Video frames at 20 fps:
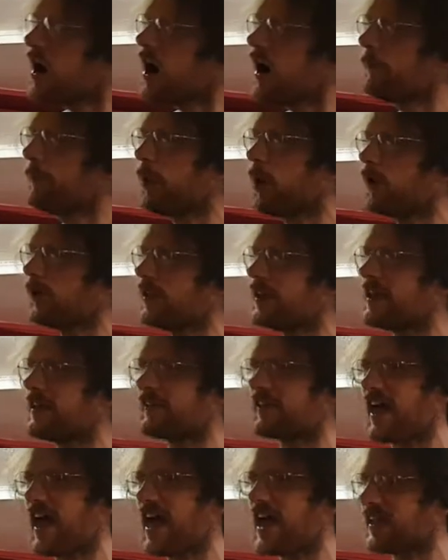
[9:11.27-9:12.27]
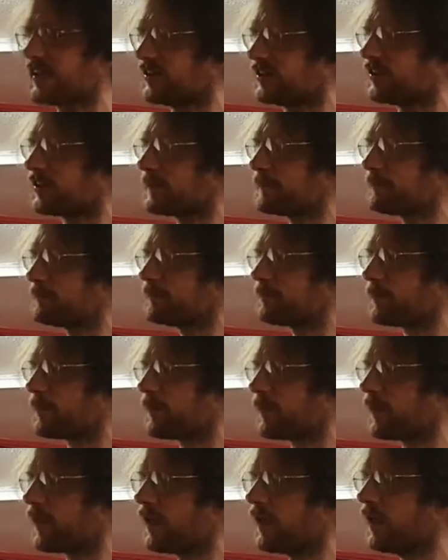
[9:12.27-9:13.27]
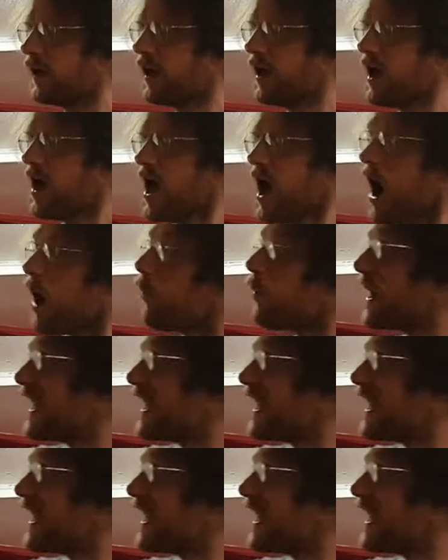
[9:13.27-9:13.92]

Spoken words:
upon his head. And